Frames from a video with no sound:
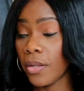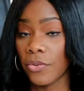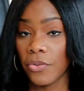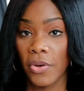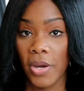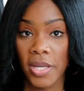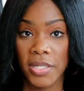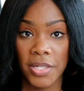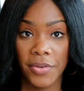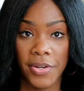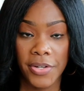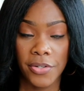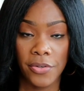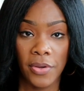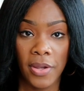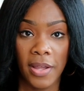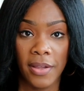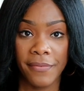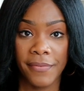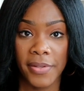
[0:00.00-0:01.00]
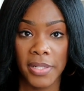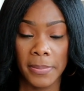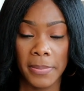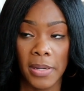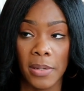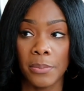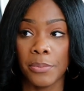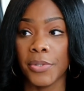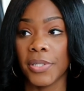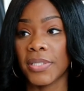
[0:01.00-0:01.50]
you guys already know how I feel
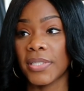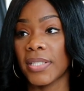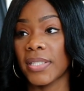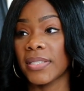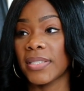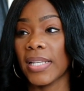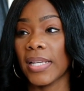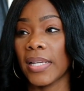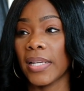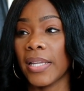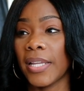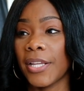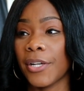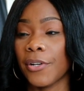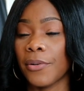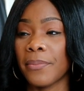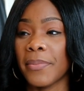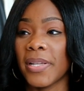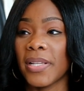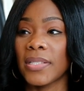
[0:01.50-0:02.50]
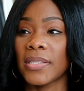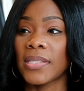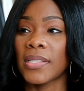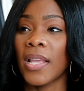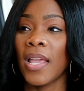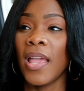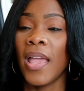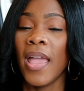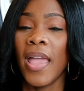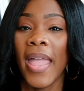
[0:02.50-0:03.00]
about Brixton. It's like a hit or miss.
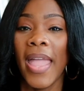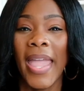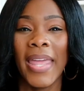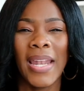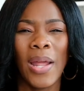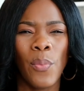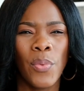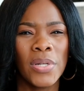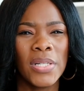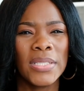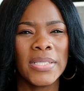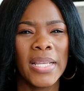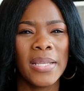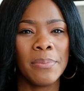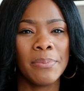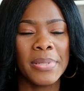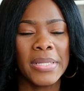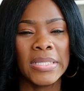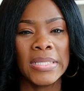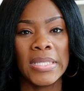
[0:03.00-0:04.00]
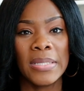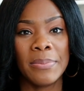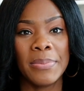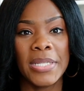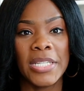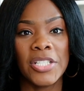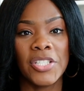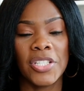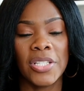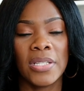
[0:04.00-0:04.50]
And I want to say B C
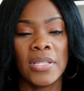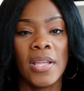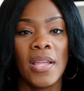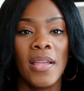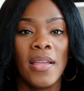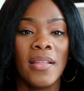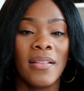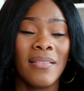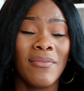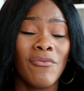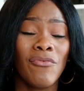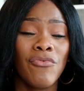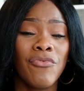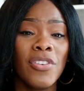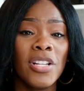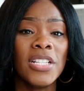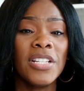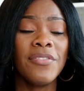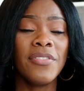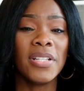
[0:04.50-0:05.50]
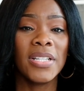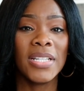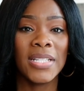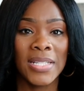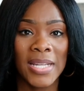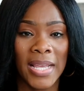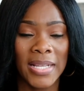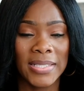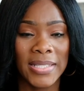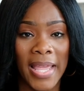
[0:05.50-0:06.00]
B G. Really, really
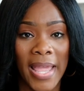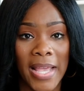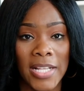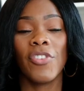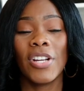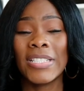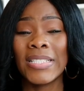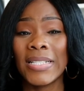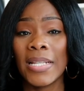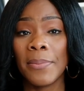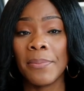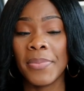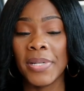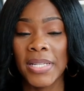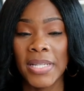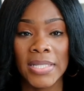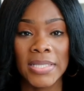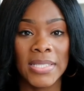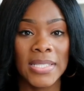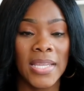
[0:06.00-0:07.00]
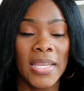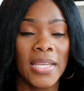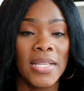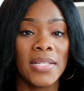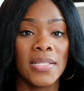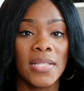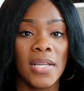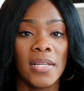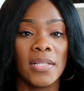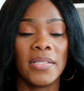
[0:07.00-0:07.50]
nice hat. Ruslan
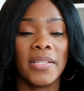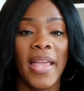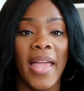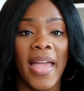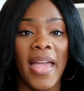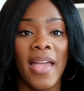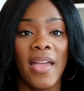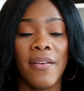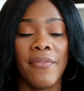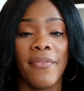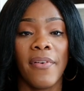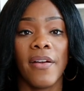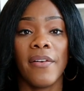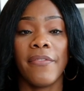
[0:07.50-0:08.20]
Baginski does have